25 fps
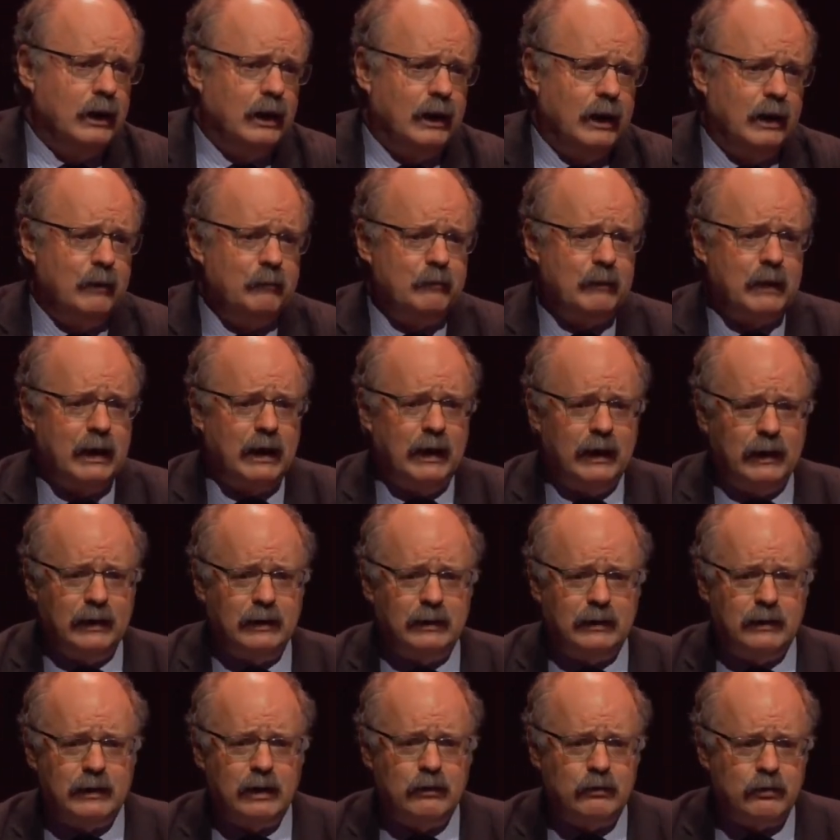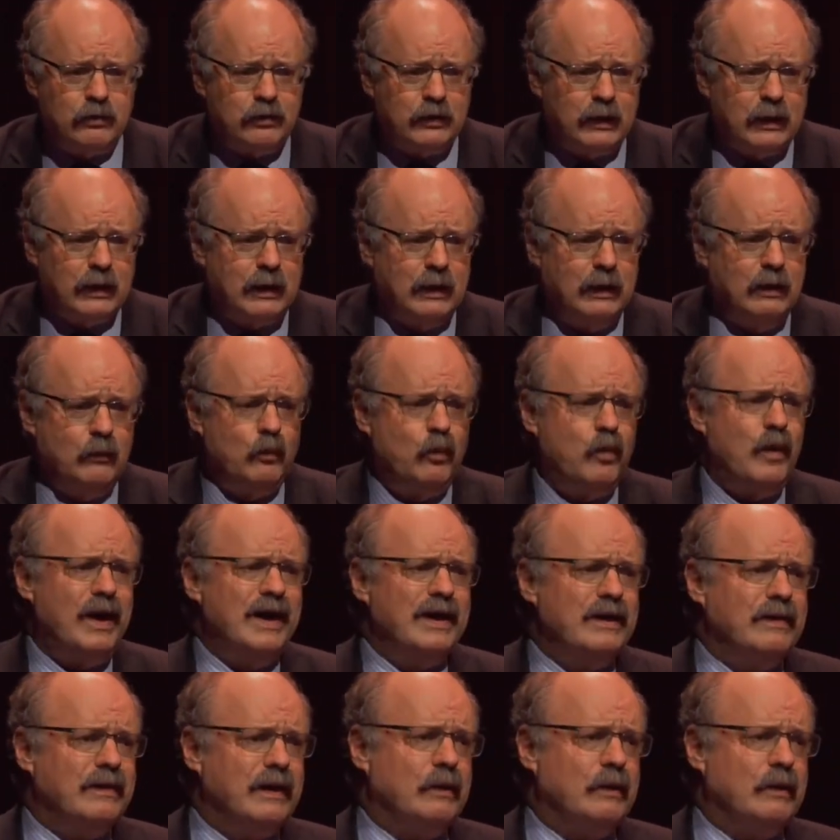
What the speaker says: I don't think in a way